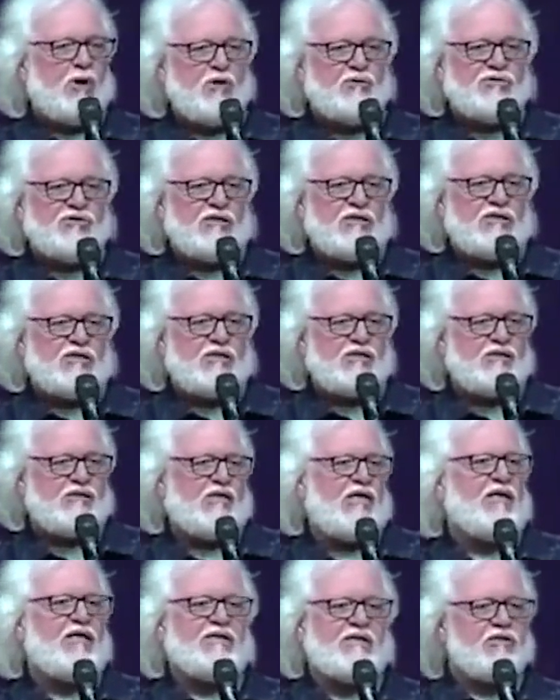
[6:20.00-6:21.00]
Moses
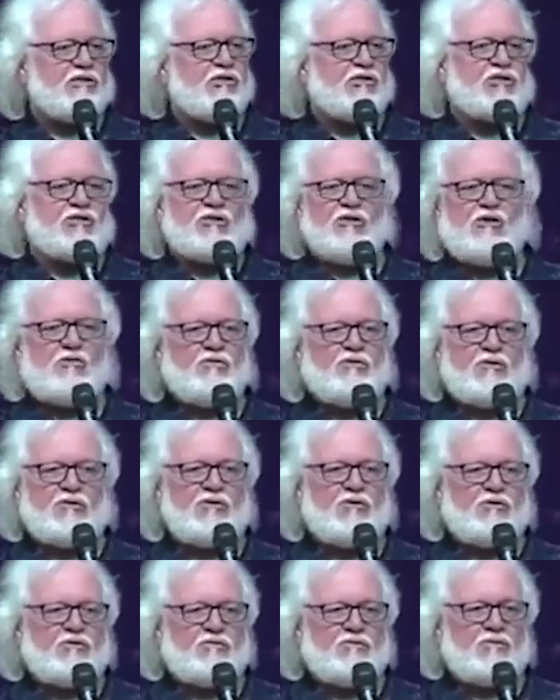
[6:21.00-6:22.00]
said to stone
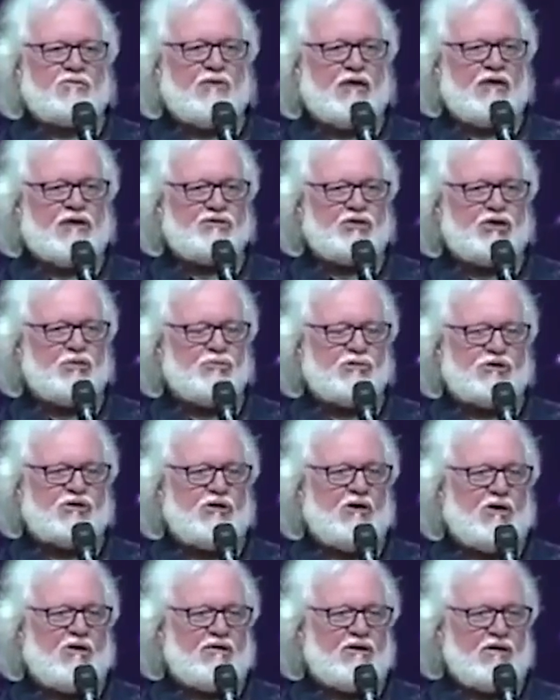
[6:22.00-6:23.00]
her and she was
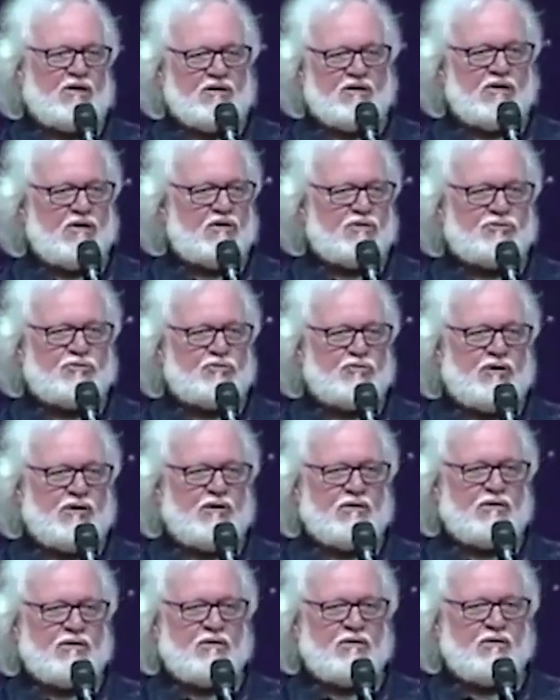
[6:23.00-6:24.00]
caught in adultery.
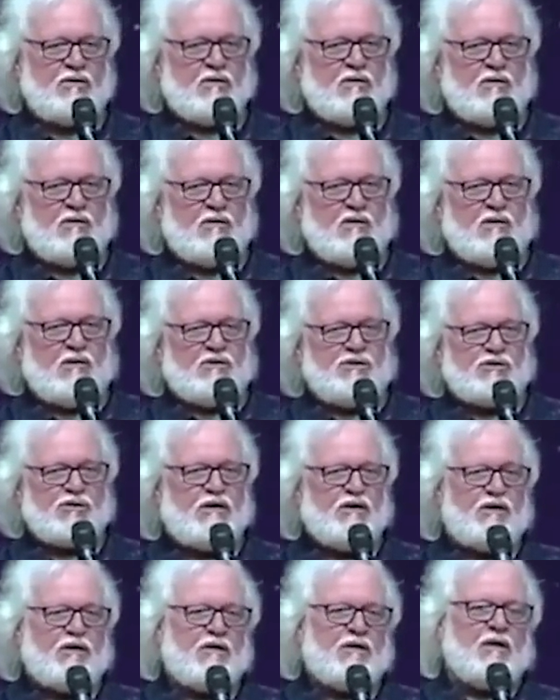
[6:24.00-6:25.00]

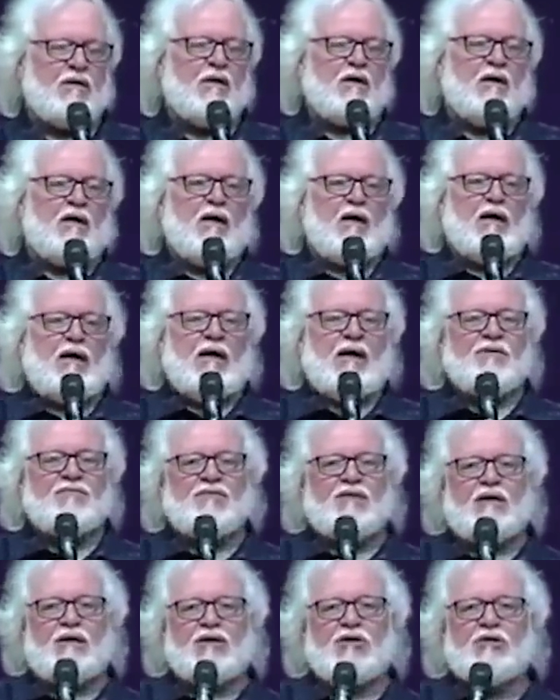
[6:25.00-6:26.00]
See,
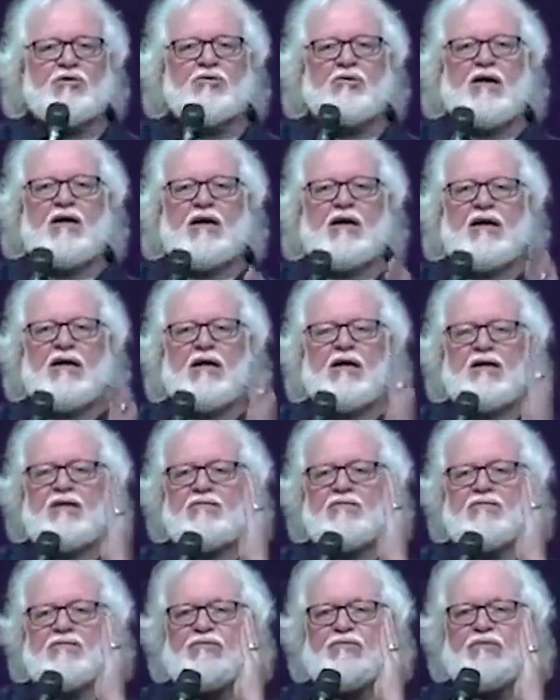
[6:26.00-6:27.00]
and then you
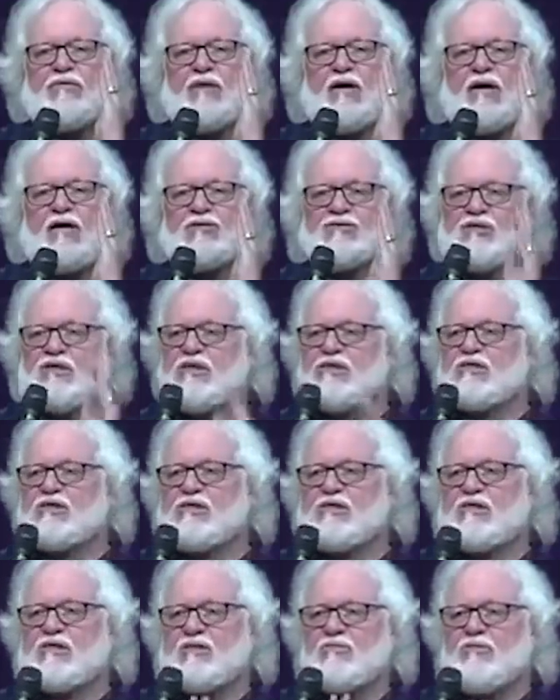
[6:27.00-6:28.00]
have, and
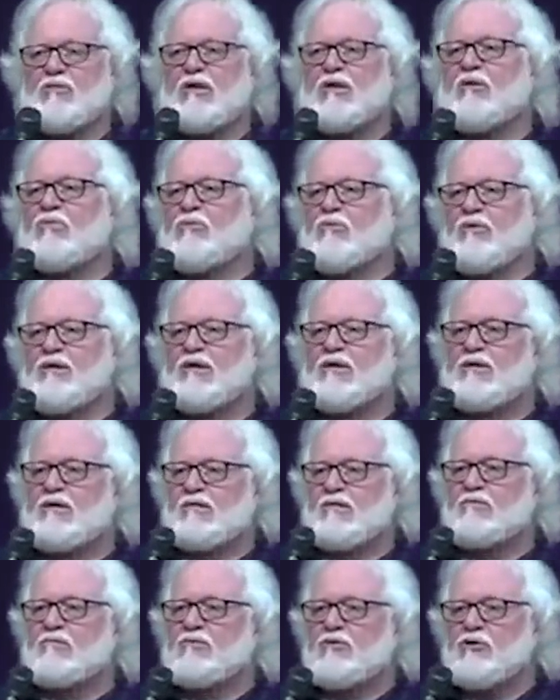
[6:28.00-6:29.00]
Jesus said, well, we
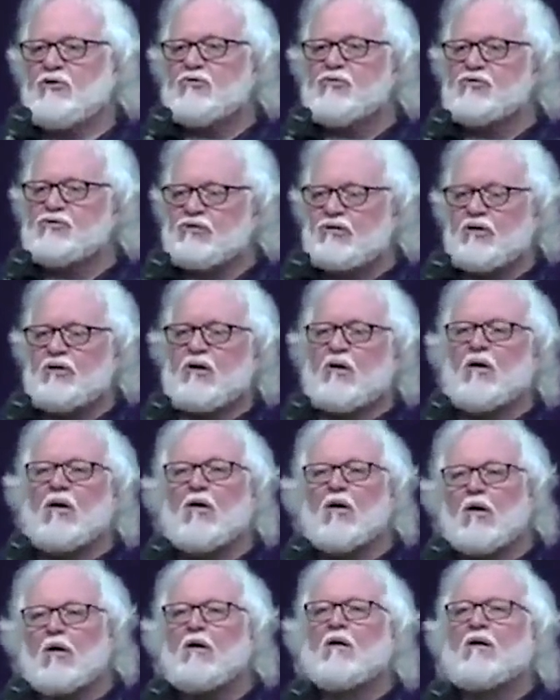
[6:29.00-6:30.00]
can use the
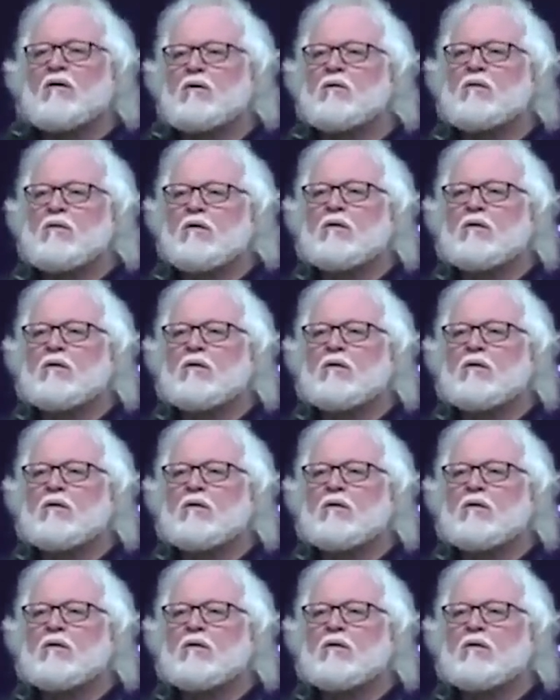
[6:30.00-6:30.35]
law